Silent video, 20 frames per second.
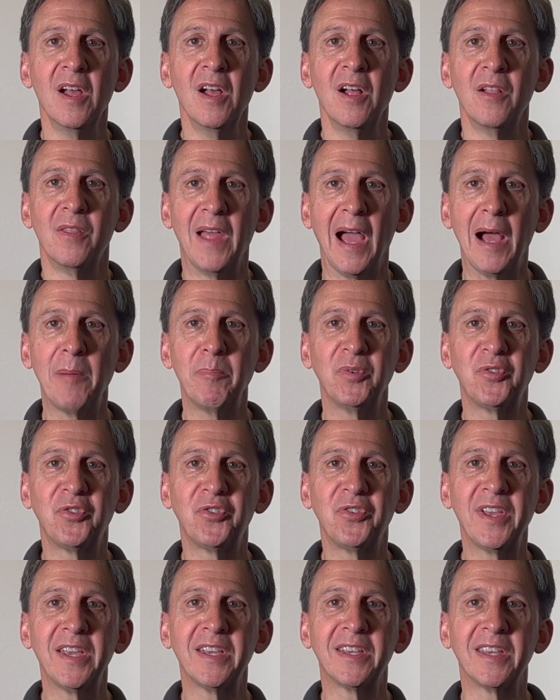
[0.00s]
That
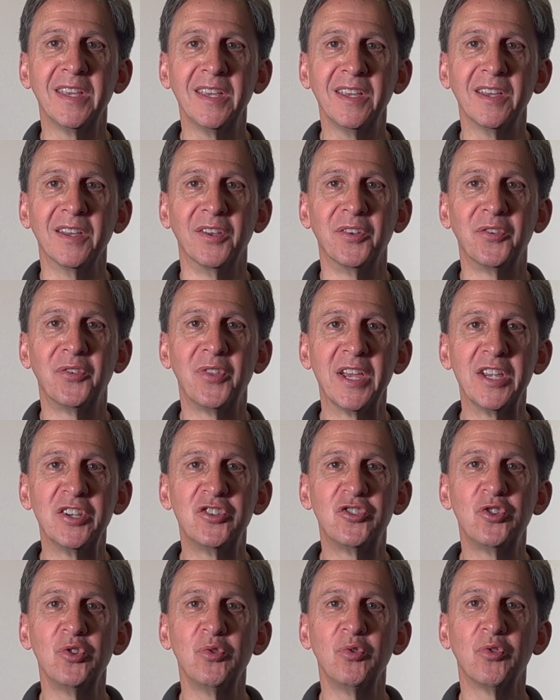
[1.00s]
mistake is they
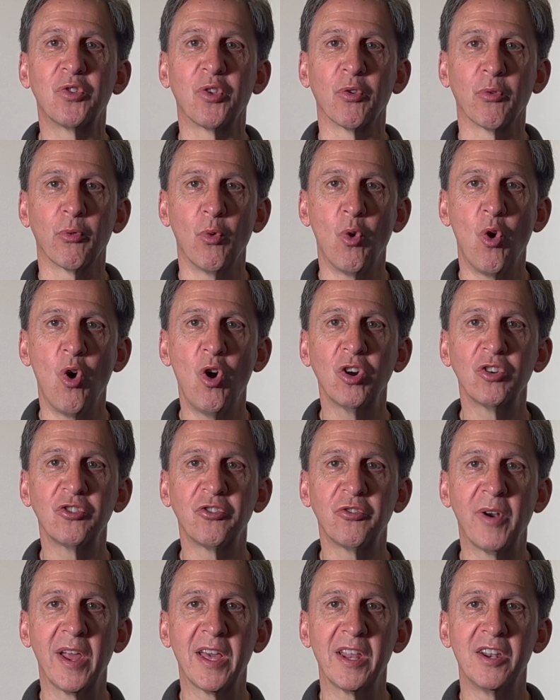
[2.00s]
choose the wrong
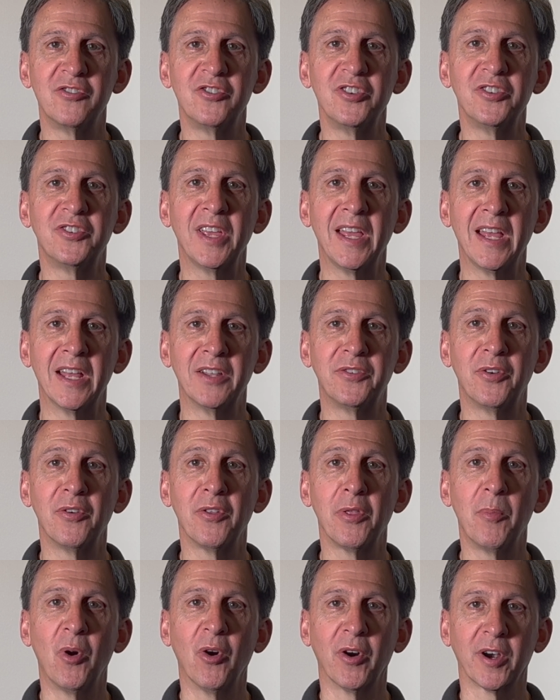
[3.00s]
strategy to enter the
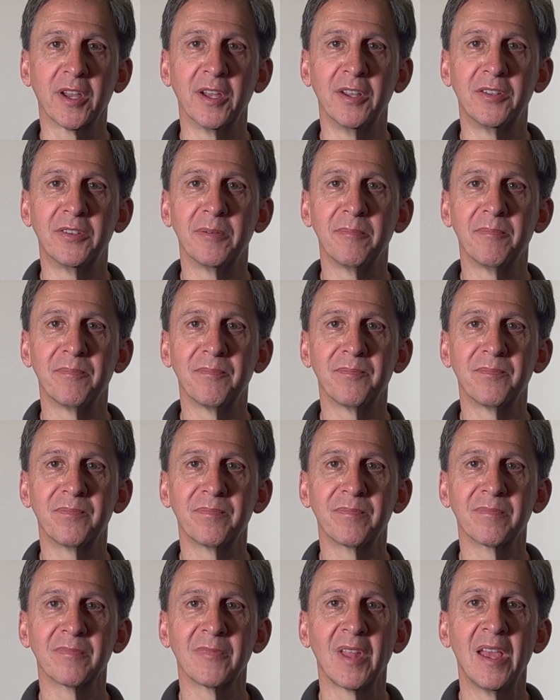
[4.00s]
market.
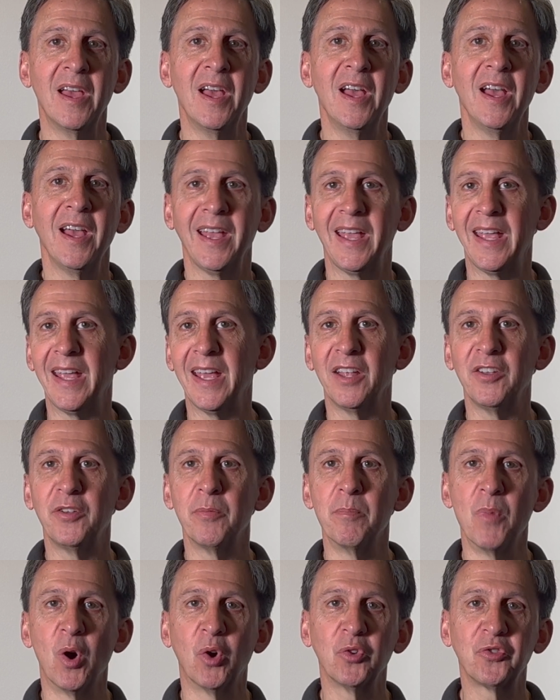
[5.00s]
And
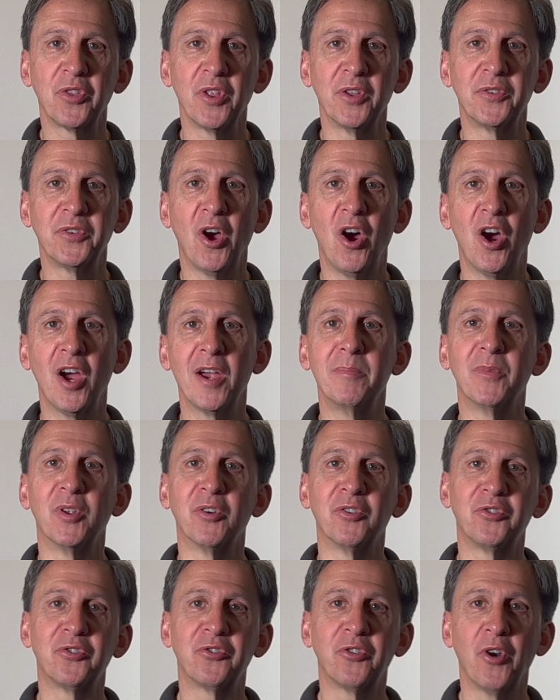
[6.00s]
most of the time, their
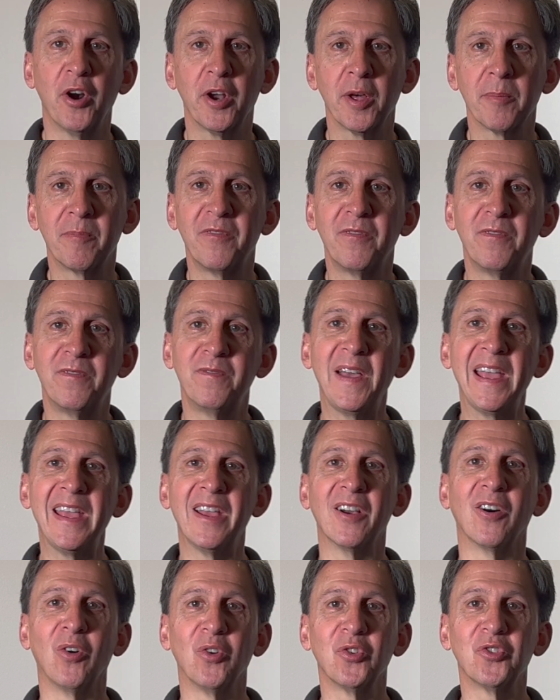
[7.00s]
startup
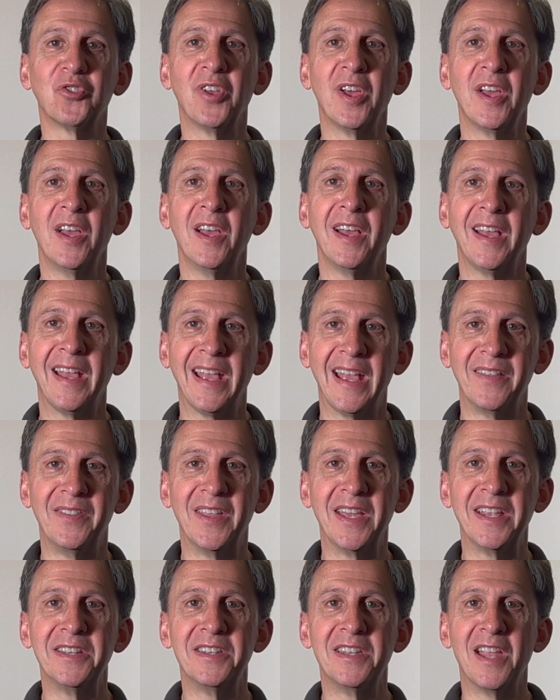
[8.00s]
fails and
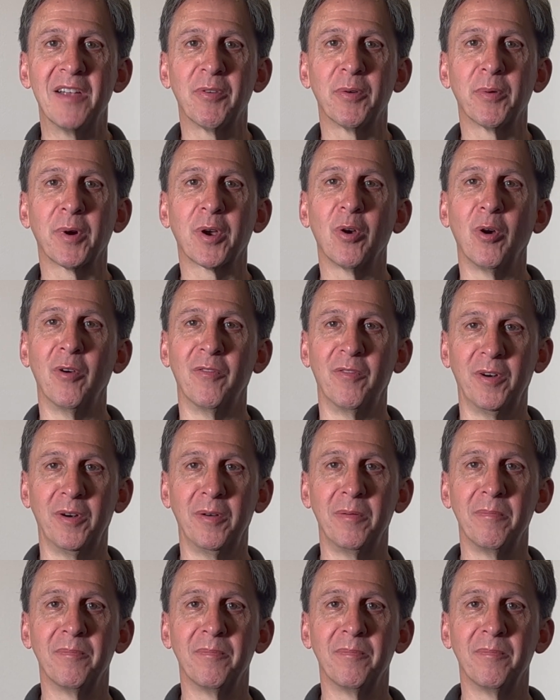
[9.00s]
they never recover.